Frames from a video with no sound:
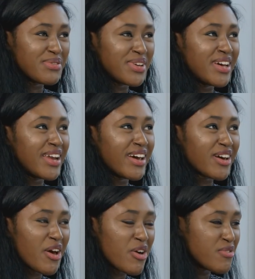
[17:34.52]
probably
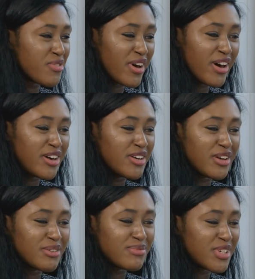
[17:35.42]
like you know,